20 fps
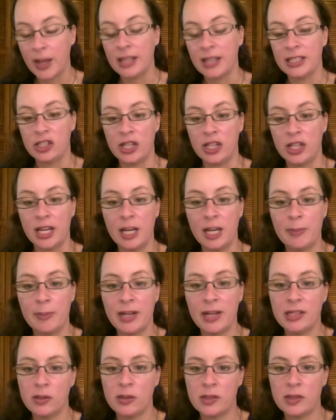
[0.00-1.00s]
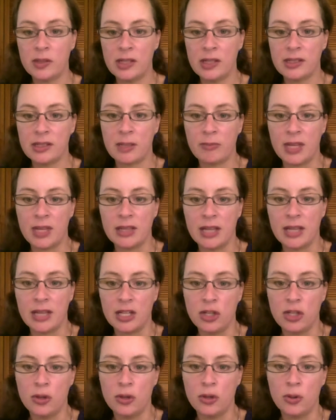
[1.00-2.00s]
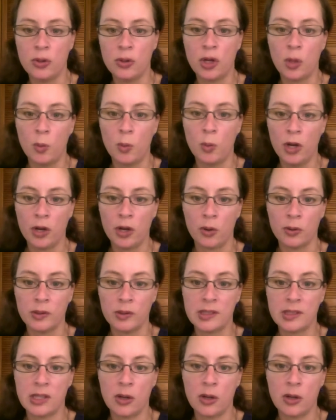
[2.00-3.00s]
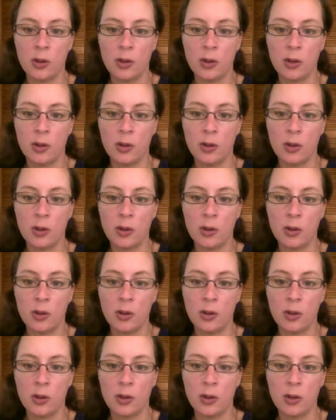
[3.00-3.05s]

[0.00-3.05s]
partly genetic, but it's also something that you can work on.